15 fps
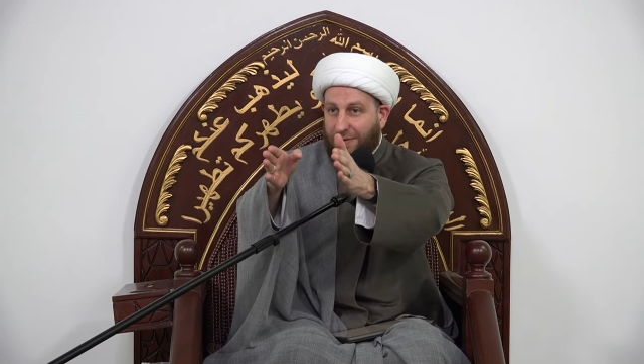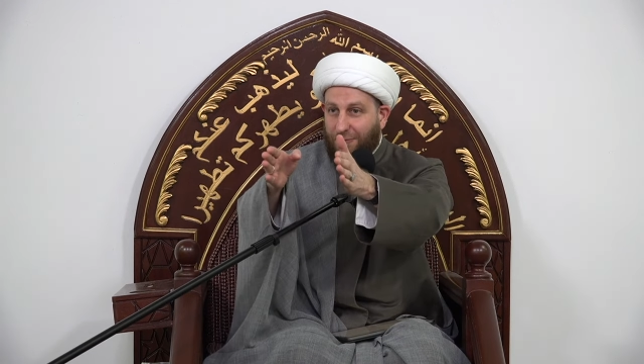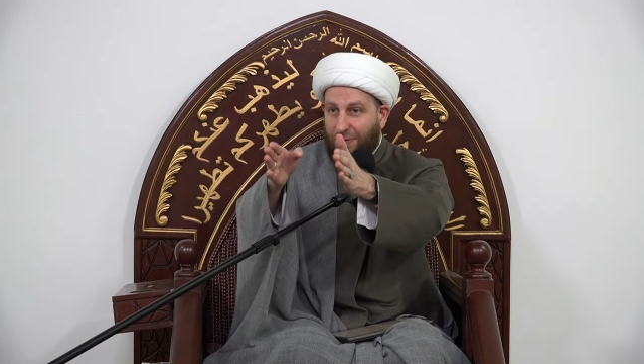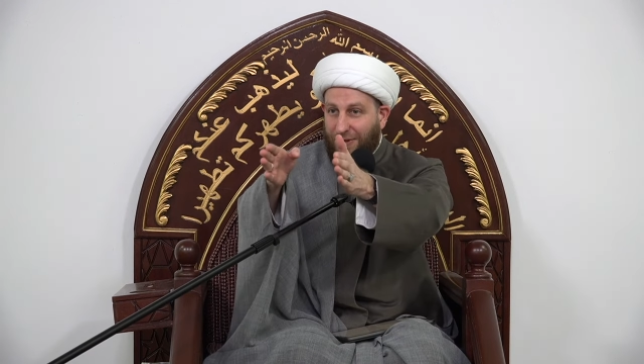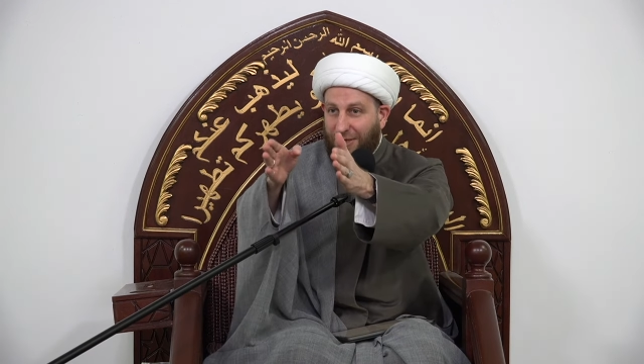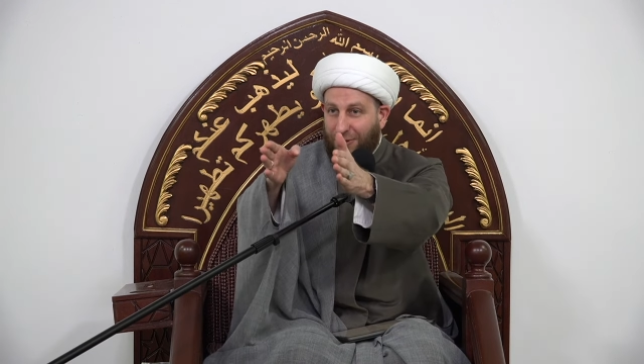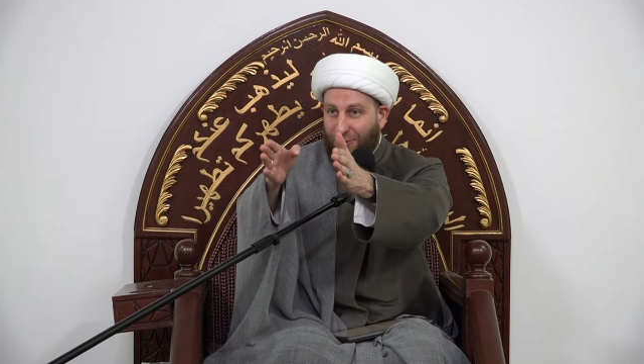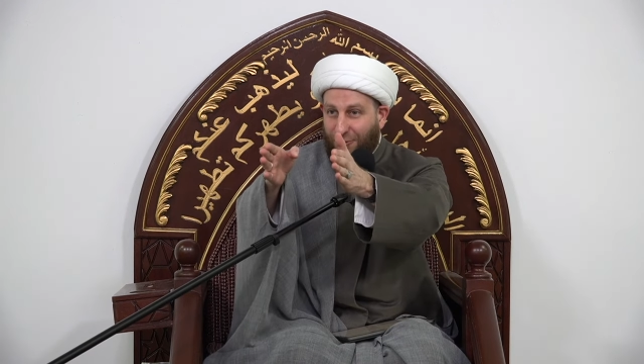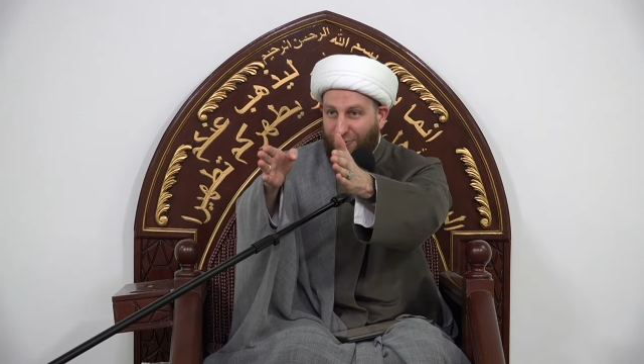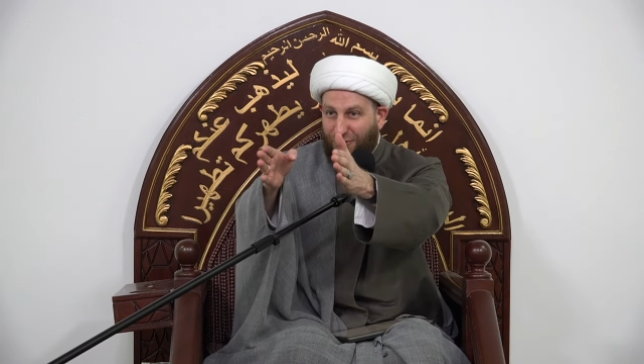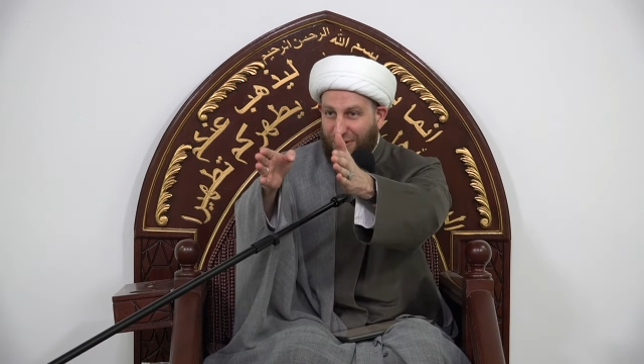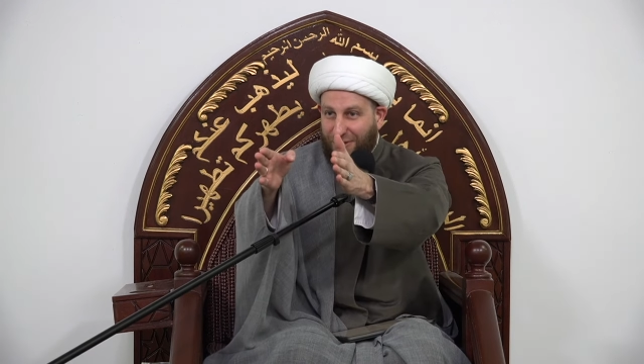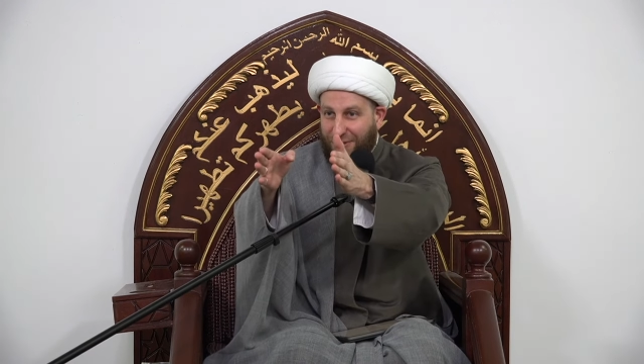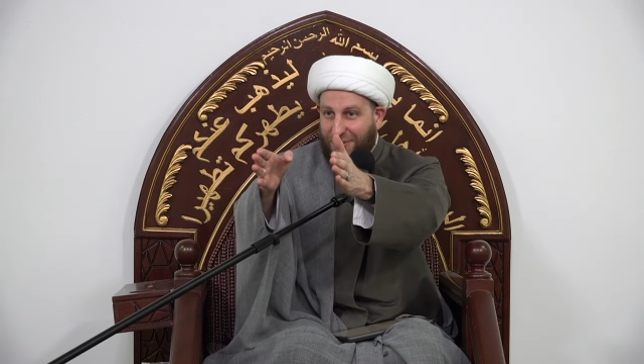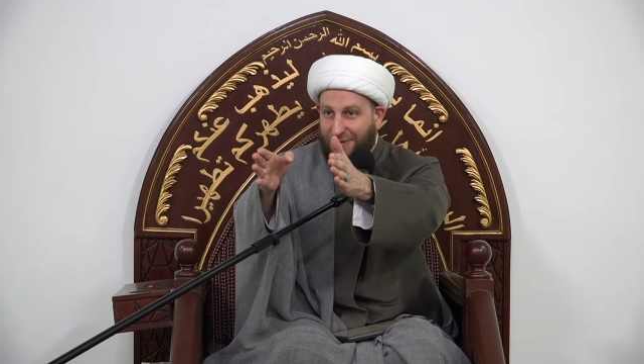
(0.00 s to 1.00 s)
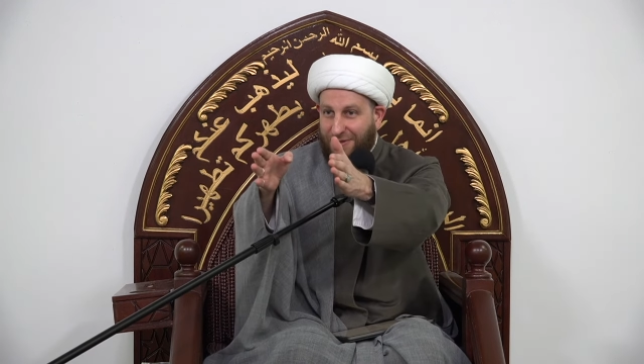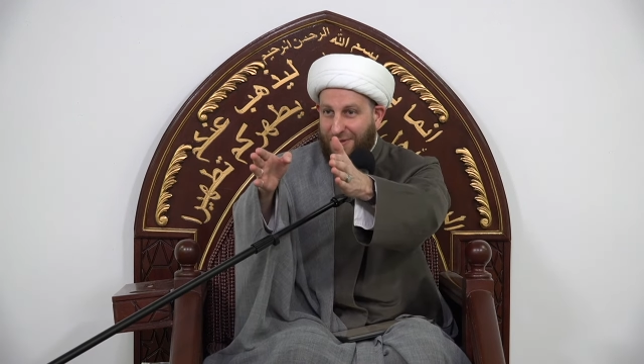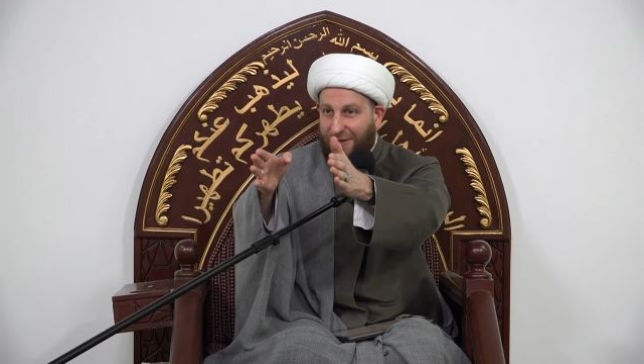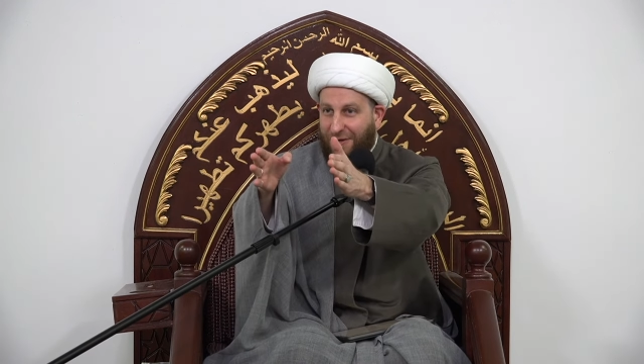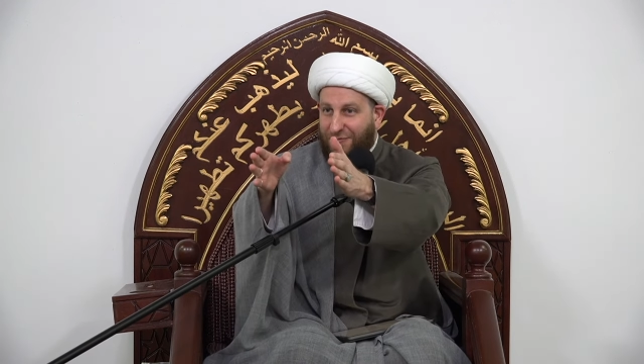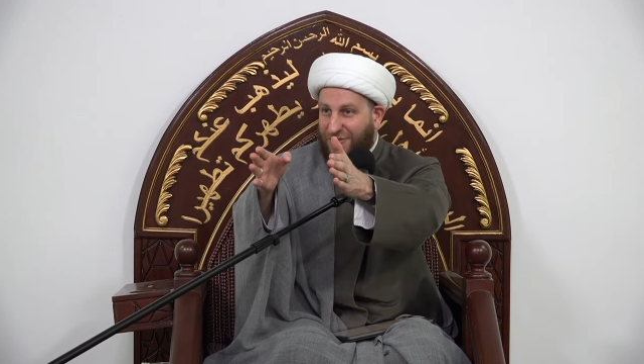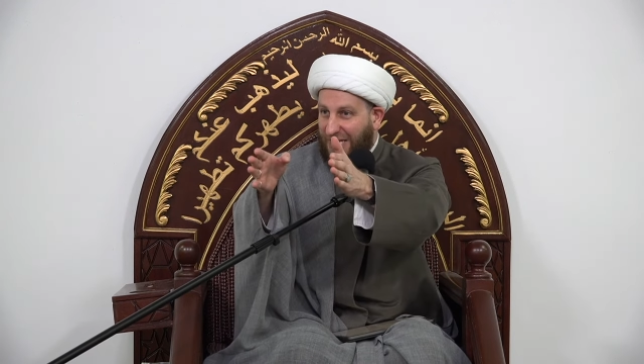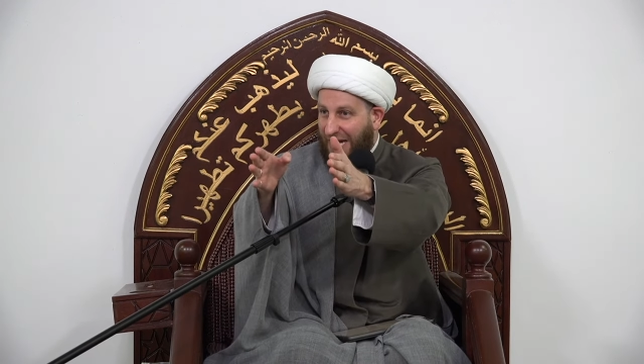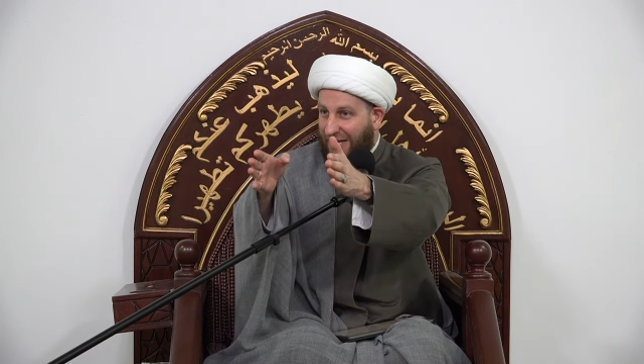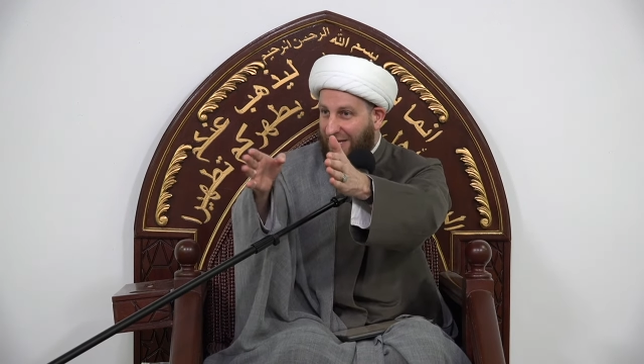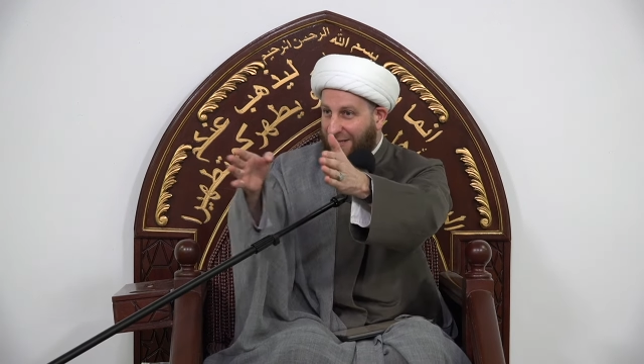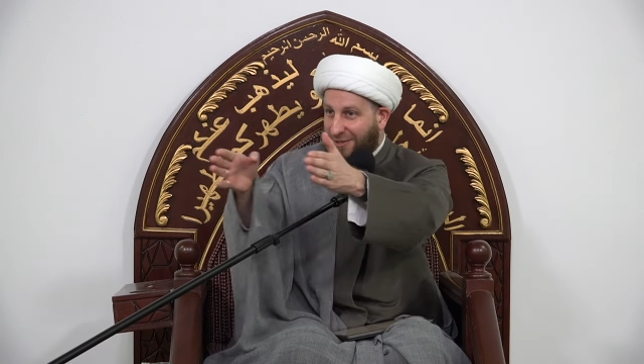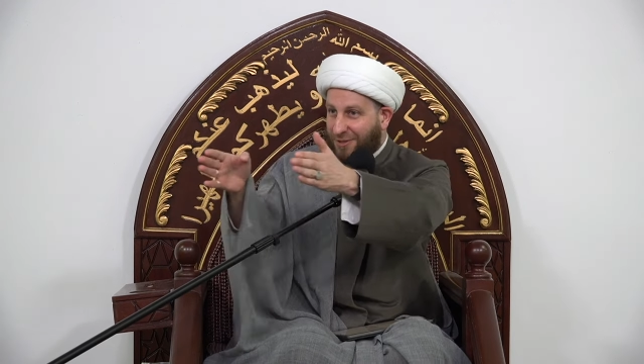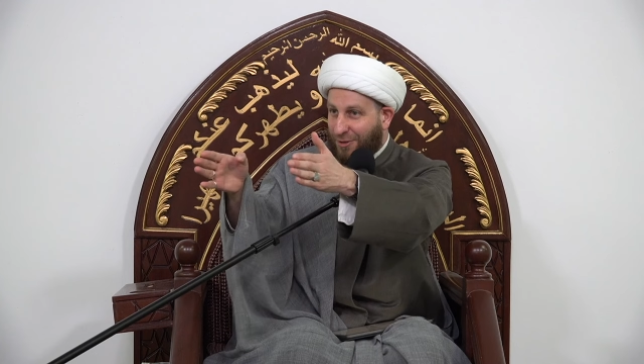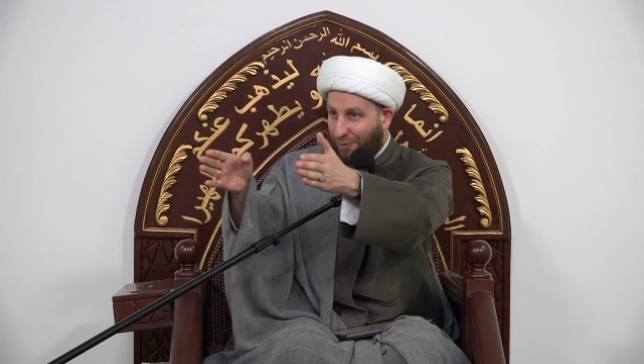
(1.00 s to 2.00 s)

within your field of science